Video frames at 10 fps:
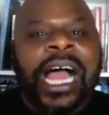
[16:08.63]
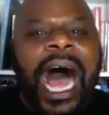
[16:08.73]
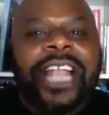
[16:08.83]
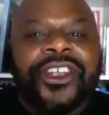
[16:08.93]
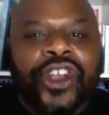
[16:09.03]

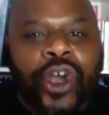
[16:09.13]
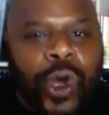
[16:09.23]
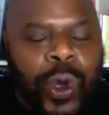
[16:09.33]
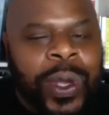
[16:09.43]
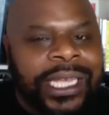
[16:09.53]
a
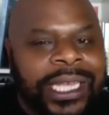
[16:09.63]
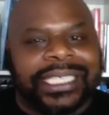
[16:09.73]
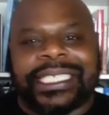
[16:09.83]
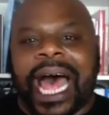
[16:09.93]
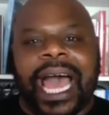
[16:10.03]
new
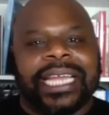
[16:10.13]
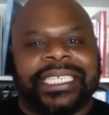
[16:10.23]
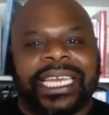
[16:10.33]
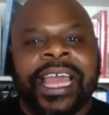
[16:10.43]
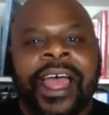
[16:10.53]

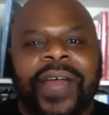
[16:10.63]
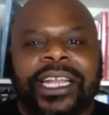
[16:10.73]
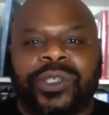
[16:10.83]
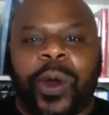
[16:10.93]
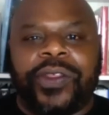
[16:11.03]
society that
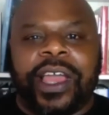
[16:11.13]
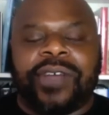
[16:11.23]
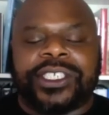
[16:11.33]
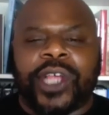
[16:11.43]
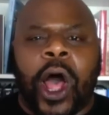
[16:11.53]
is worthy of
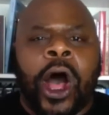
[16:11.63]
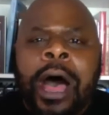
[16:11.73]
us all.